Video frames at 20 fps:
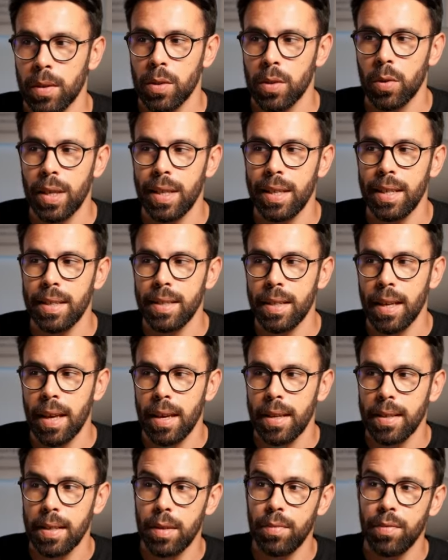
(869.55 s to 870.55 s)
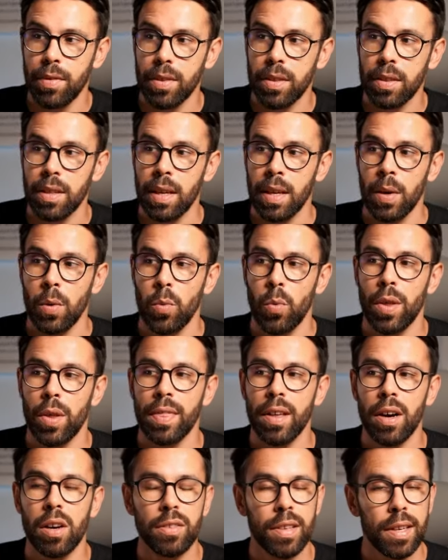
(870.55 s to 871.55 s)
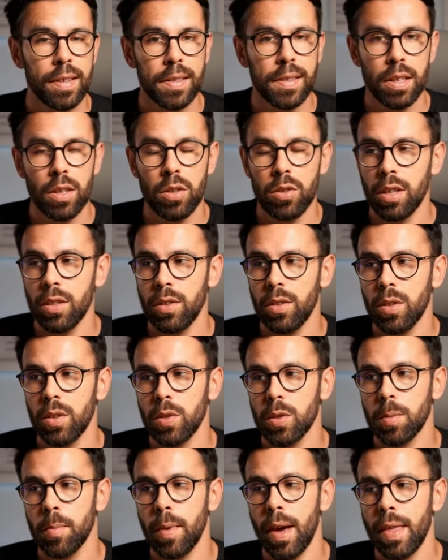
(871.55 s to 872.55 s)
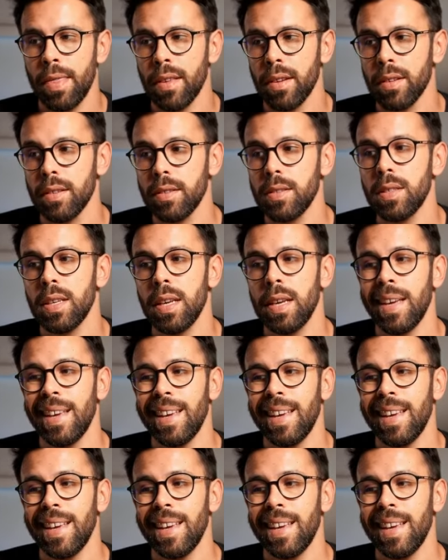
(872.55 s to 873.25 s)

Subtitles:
So in this case, even without executing those methods,